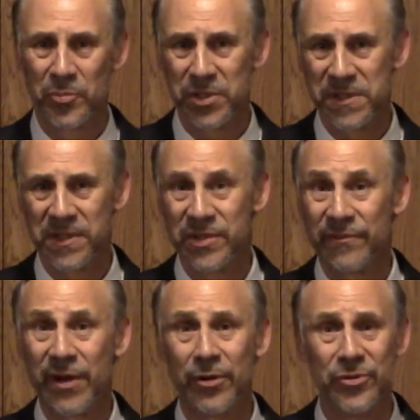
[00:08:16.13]
Prisons
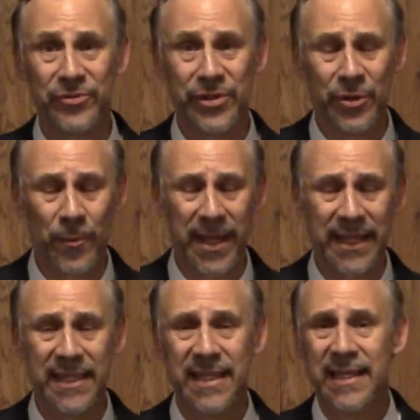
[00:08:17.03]
of our own
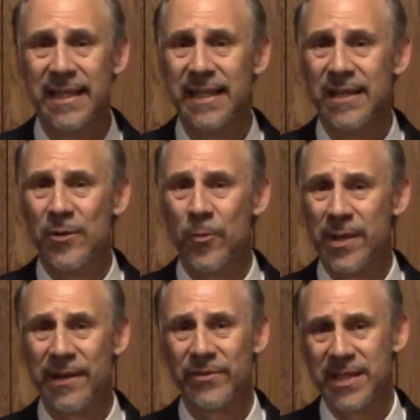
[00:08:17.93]
doing,
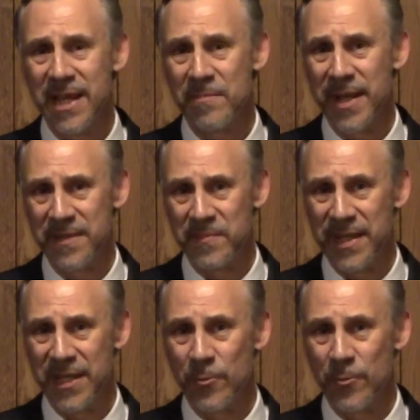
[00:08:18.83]
whatever they might be,